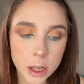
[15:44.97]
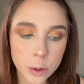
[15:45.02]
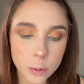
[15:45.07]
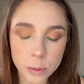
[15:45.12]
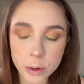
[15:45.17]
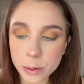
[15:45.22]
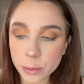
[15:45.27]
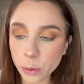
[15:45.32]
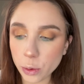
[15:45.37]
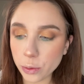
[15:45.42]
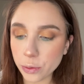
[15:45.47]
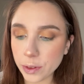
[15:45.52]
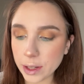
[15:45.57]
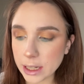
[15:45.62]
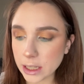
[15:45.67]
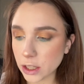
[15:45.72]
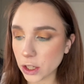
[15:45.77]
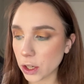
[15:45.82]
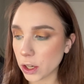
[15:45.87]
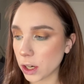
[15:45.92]
We will
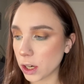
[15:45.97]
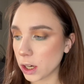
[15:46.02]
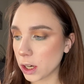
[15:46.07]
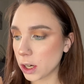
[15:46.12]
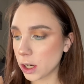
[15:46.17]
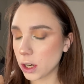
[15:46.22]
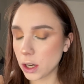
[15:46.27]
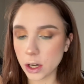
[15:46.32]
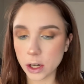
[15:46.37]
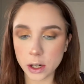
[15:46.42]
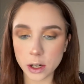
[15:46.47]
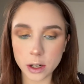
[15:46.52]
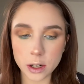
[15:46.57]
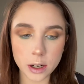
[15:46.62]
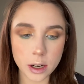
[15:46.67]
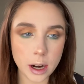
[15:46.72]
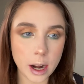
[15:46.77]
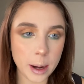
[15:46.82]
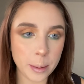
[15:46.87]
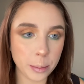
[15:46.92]
fix her.
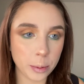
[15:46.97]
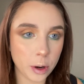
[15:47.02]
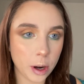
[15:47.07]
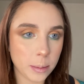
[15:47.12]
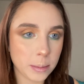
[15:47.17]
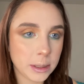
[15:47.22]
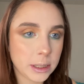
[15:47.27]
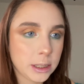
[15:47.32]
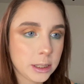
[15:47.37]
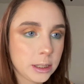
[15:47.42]
I promise.